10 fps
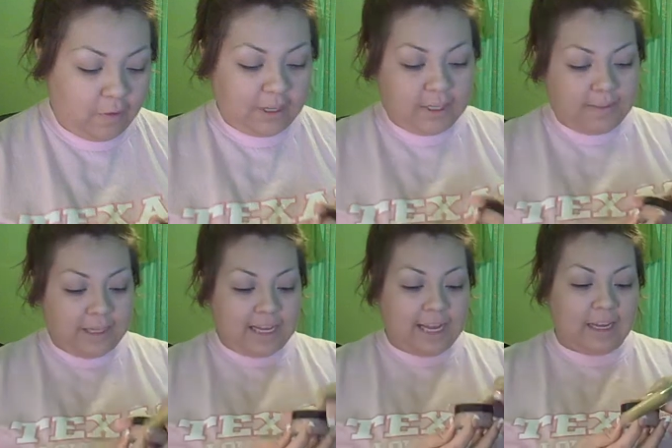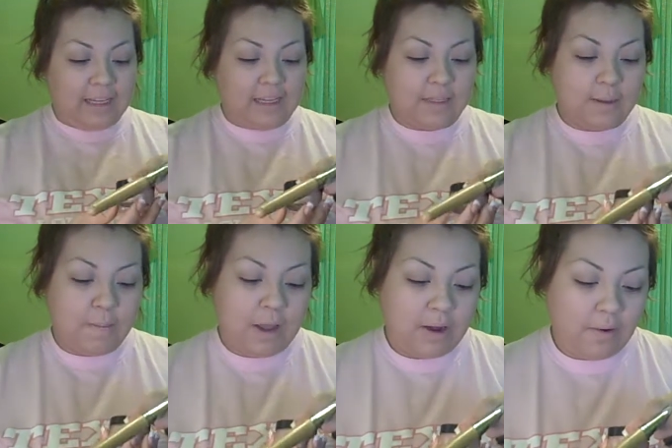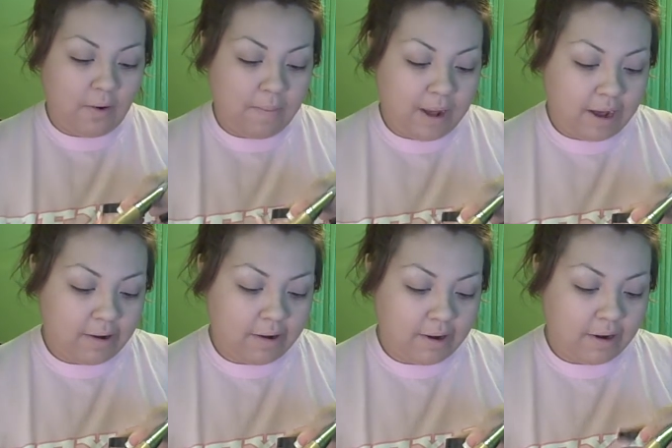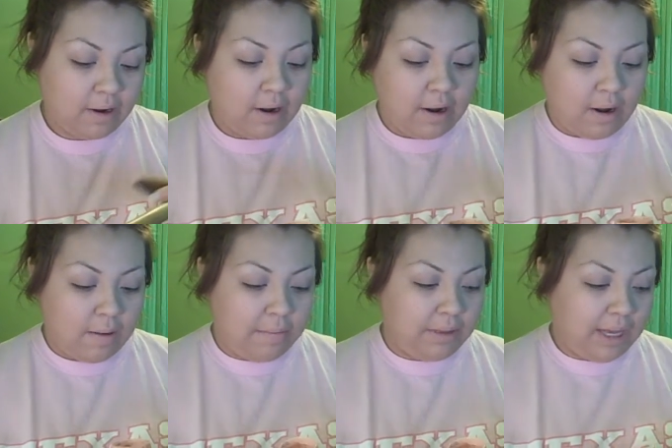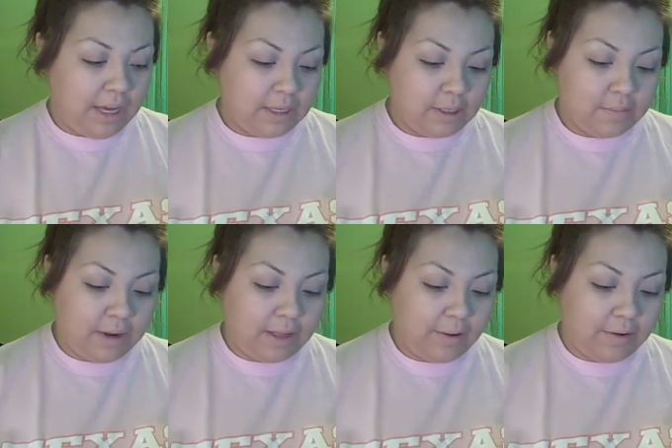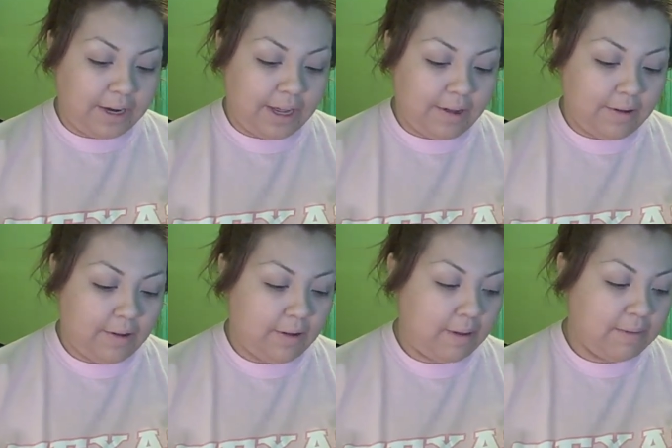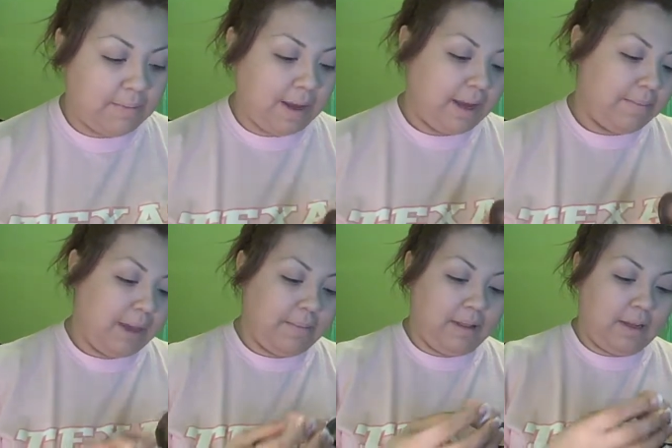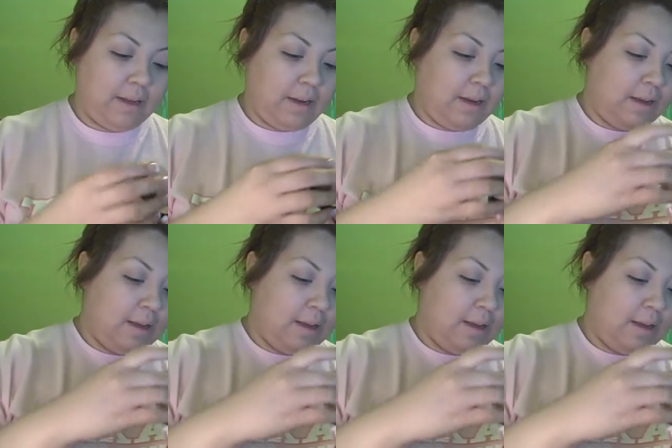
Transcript: going to be taking this mineral powder blush by L'Oreal. By Maybelline.